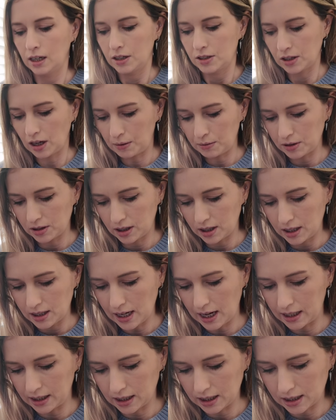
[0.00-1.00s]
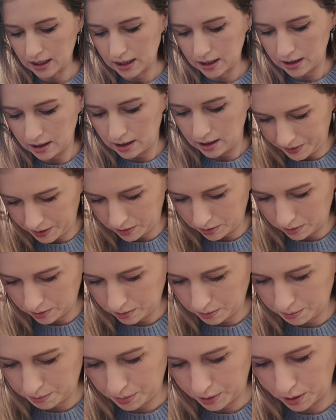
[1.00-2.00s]
So I'm just going to take this
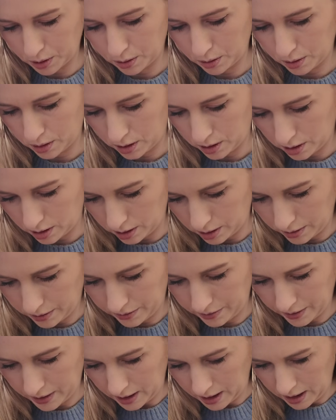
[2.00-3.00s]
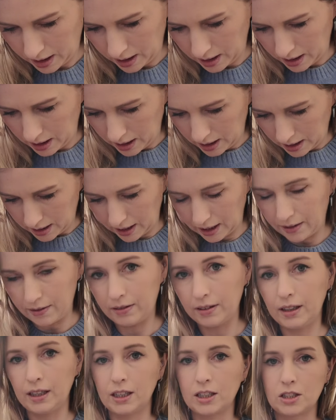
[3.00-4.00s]
little bow off.
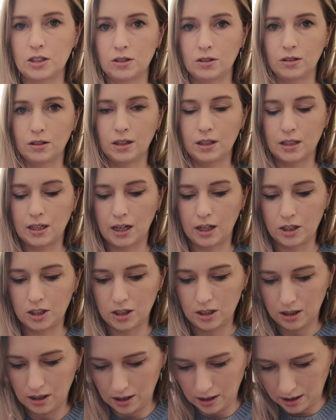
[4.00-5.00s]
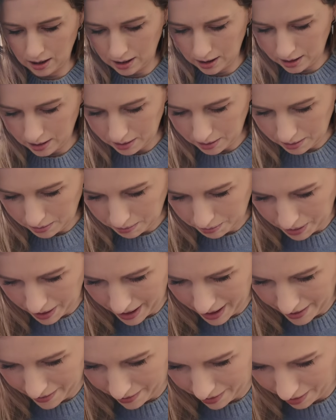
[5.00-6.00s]
Thankfully it's not attached
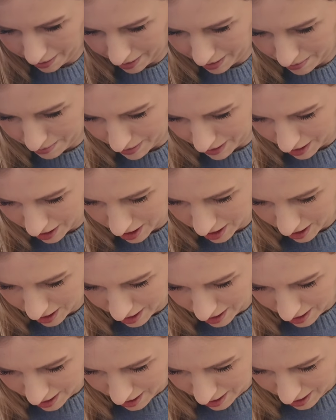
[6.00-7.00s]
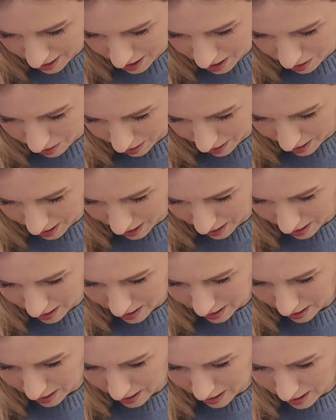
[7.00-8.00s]
by very much, so I can
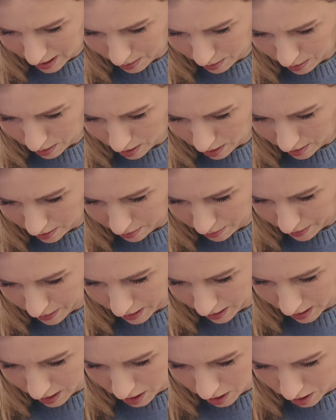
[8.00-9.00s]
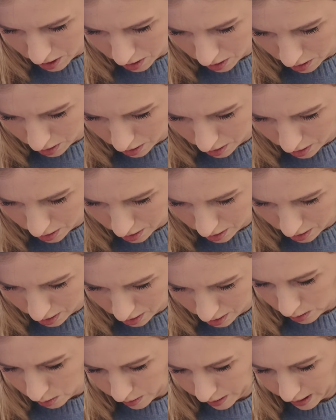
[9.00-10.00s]
easily snip it off, but it's so
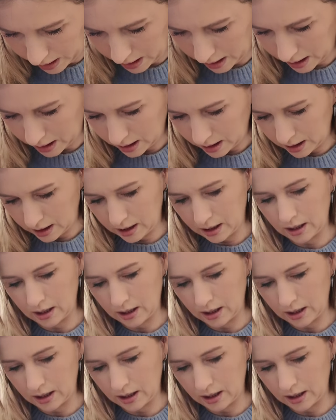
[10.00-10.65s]
annoying.